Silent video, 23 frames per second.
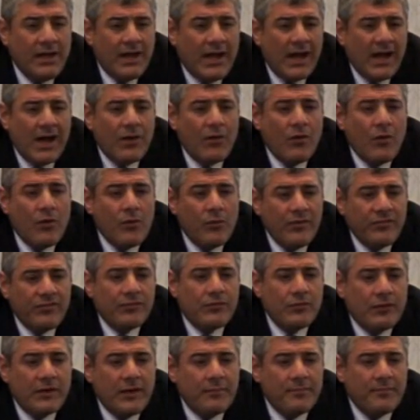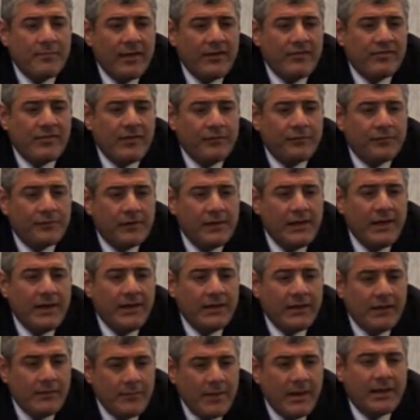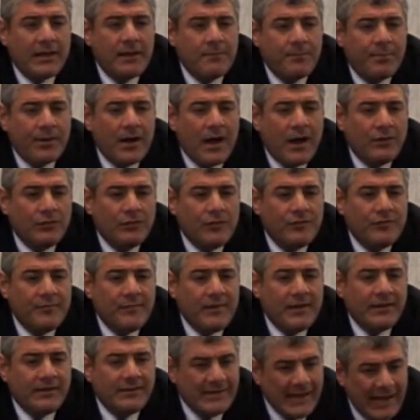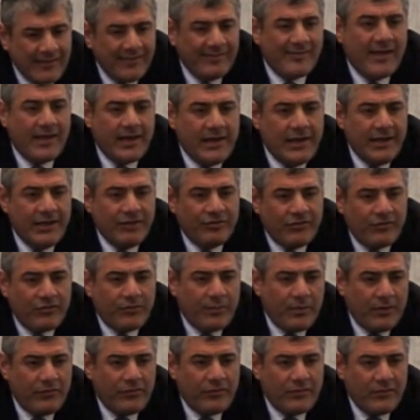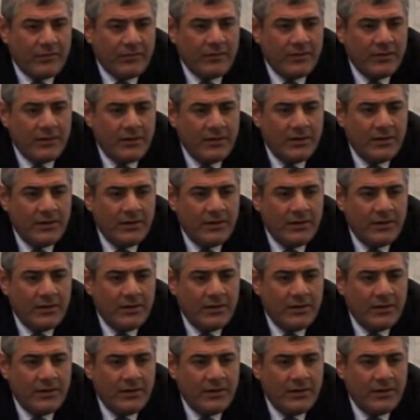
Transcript: How always to keep myself clean and make him proud of me? That's a religious person.